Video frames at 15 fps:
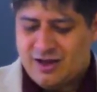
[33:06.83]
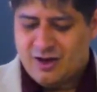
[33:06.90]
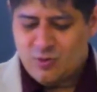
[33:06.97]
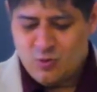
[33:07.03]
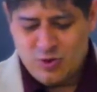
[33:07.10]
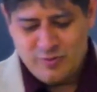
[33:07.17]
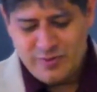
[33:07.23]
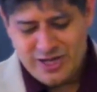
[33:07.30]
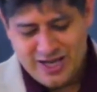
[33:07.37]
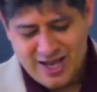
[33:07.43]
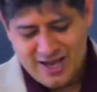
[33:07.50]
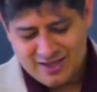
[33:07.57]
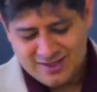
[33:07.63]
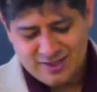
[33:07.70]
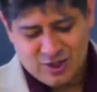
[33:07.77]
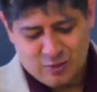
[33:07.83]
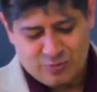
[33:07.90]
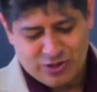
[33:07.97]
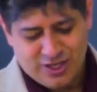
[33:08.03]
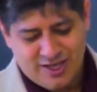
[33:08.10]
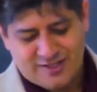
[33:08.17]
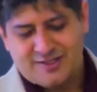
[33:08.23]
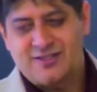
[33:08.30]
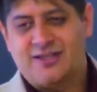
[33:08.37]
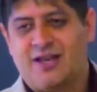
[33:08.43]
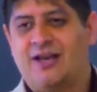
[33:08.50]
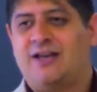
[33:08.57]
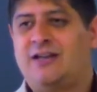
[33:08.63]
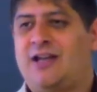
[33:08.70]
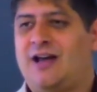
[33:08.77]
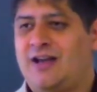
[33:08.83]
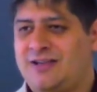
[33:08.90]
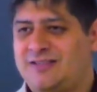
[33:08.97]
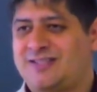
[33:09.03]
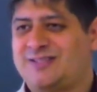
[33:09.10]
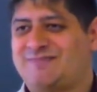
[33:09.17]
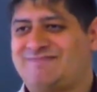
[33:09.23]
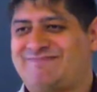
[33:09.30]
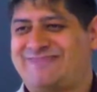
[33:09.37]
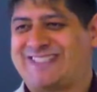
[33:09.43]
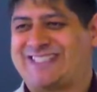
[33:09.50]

a woman has no place in the headlines.